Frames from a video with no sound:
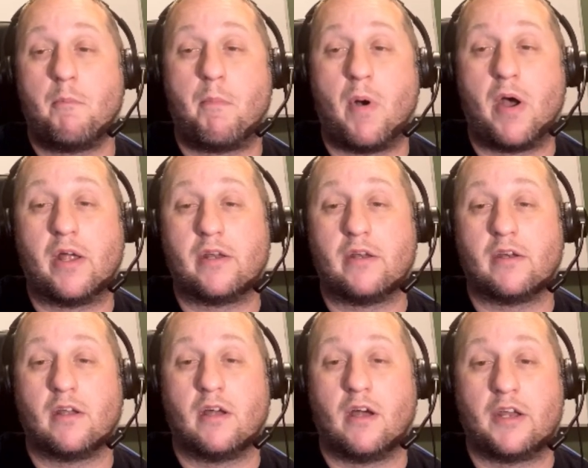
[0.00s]
but
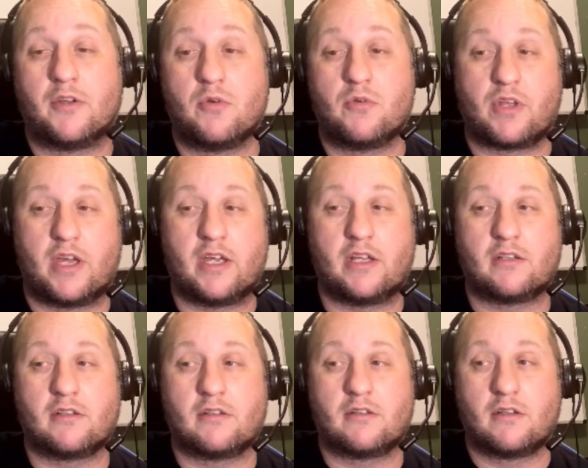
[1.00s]
I do think
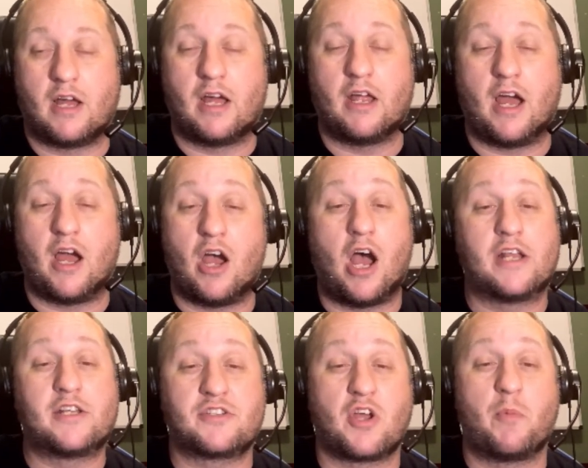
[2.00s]
I, I, I
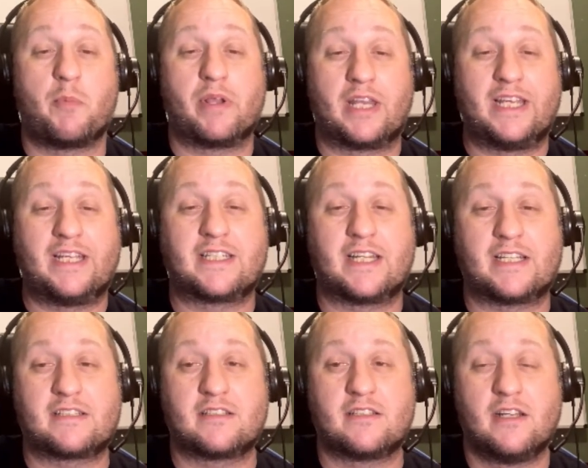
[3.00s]
just hope at least it's
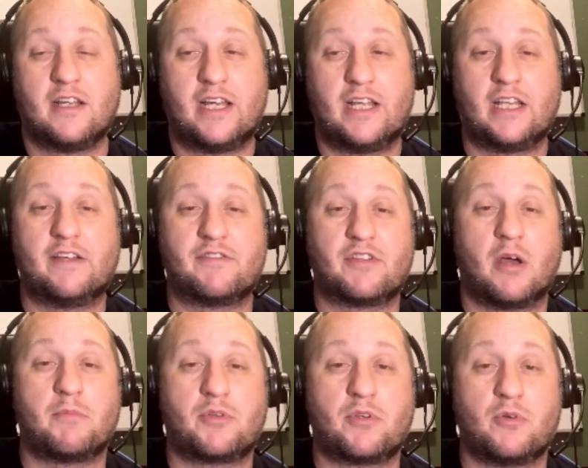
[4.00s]
it lives
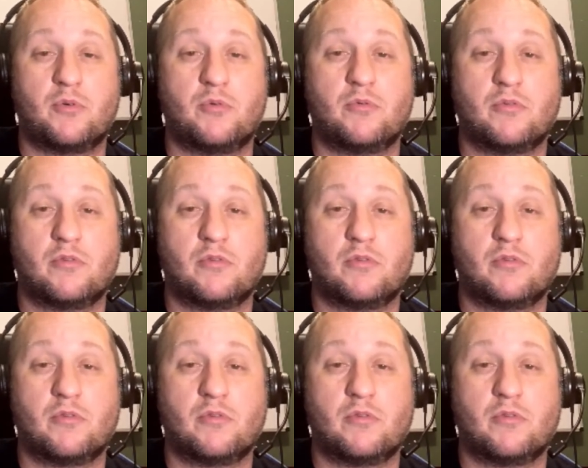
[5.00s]
up to